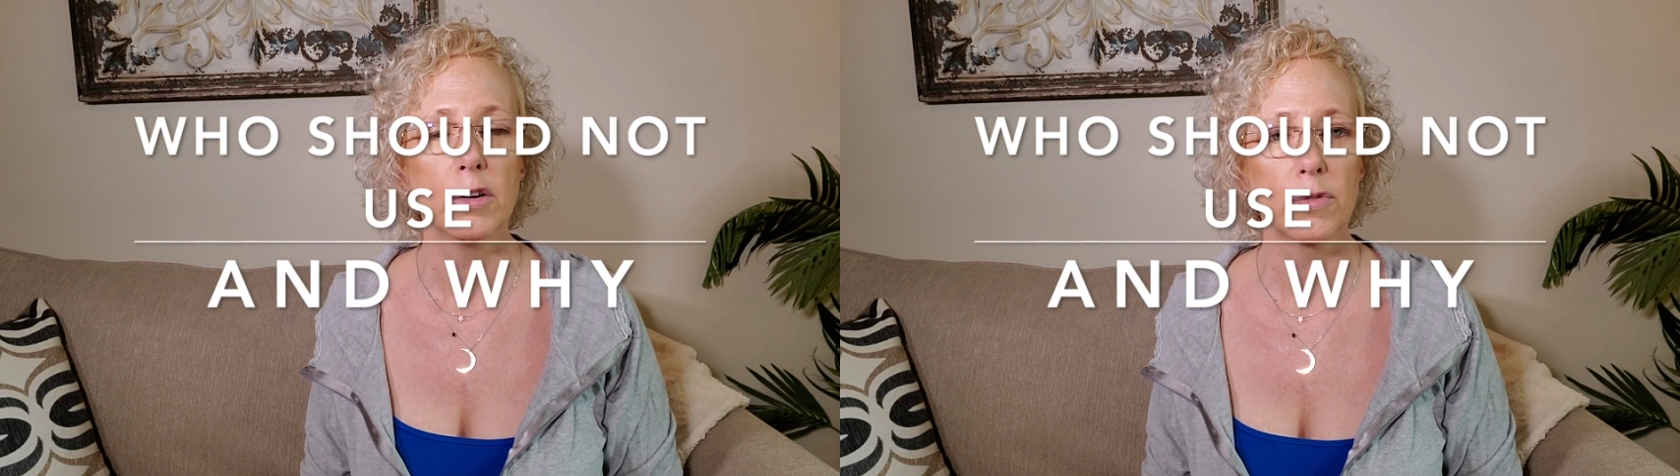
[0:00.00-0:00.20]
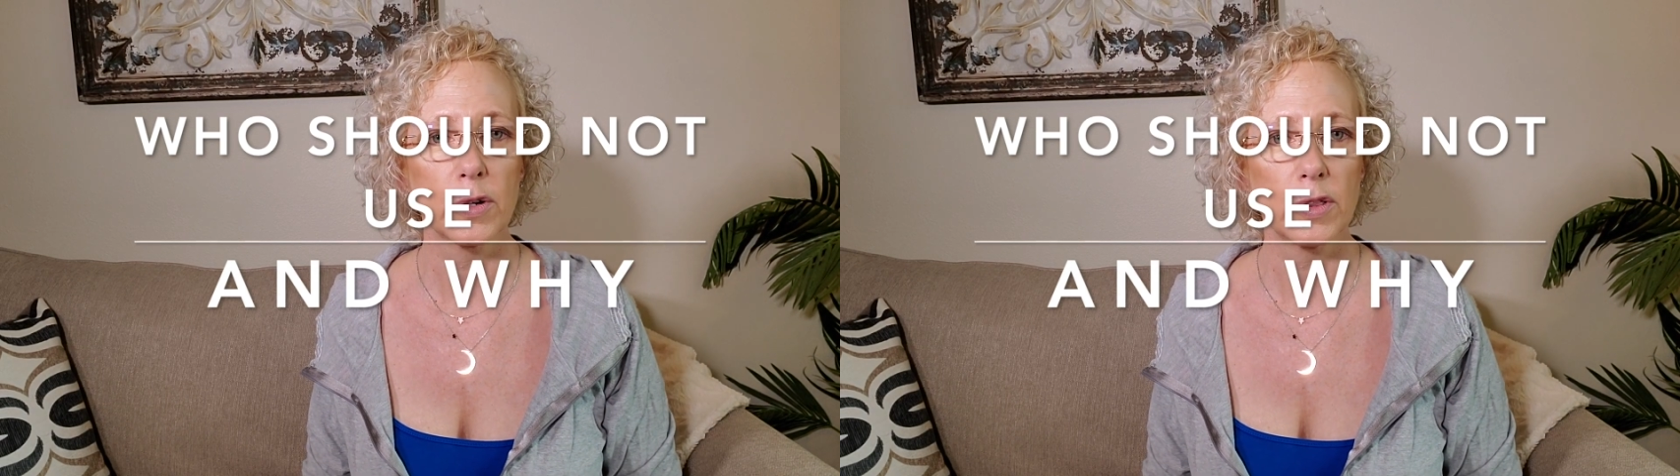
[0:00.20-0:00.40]

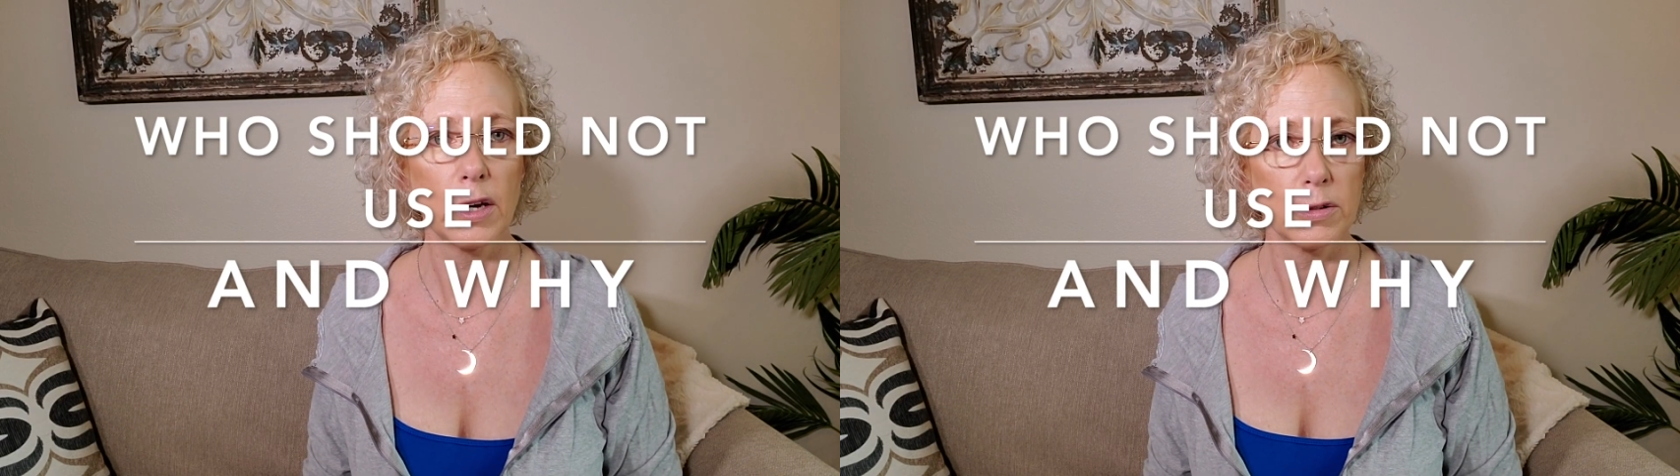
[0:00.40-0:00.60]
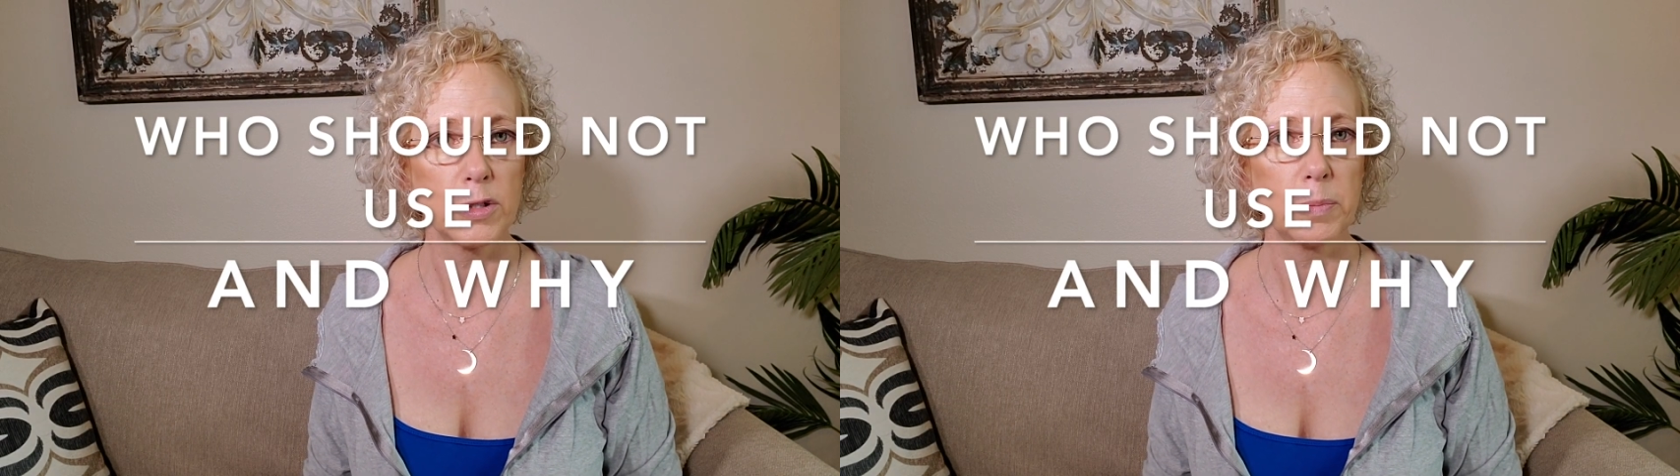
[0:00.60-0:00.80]
for
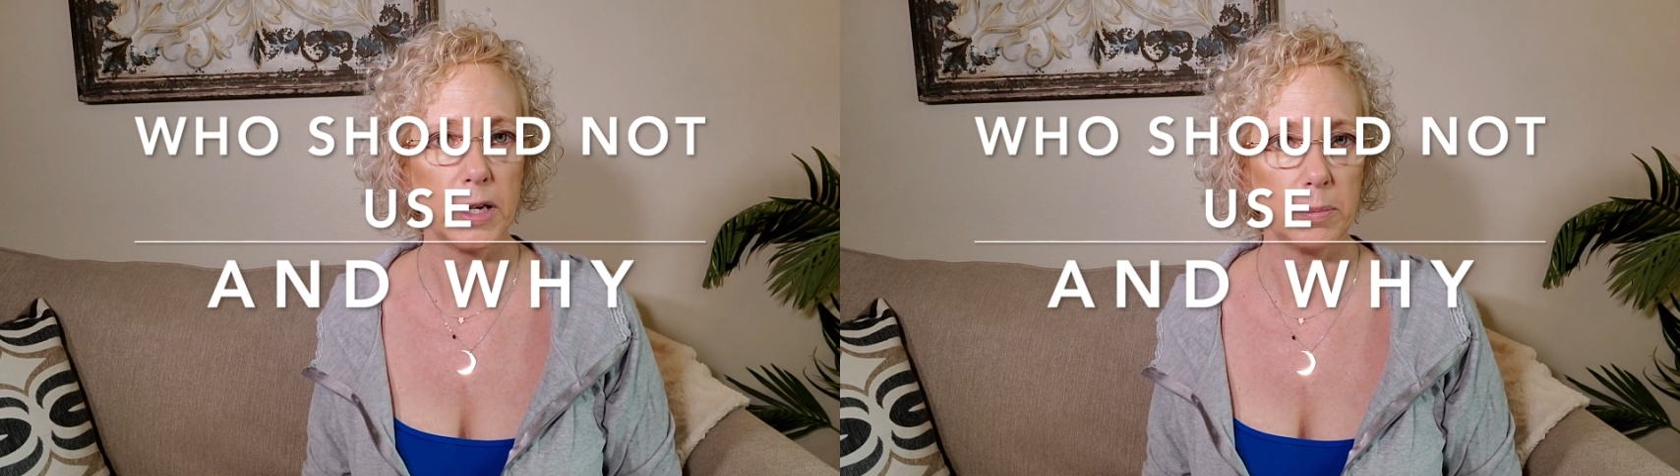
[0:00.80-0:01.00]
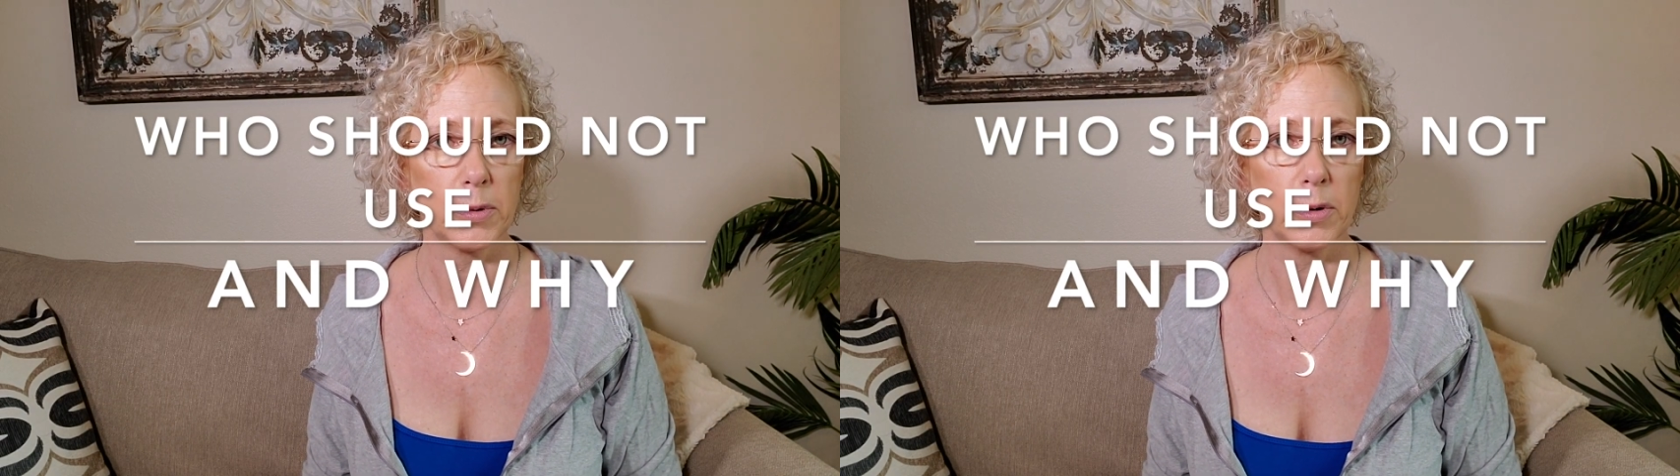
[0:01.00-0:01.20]
those
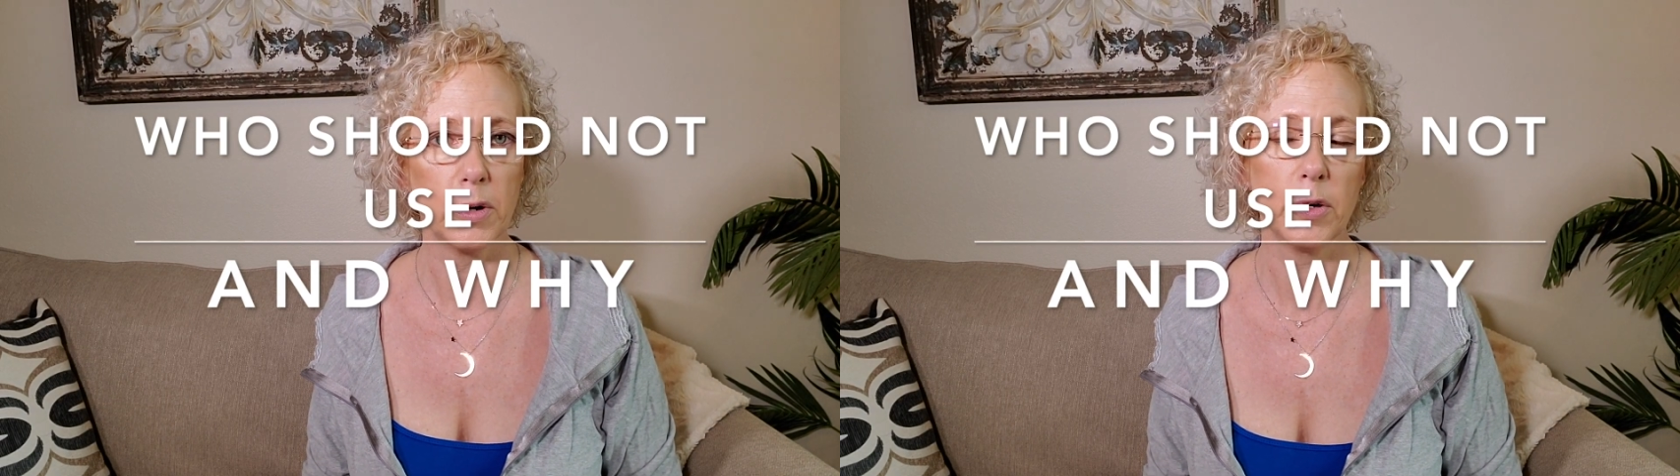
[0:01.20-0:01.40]
people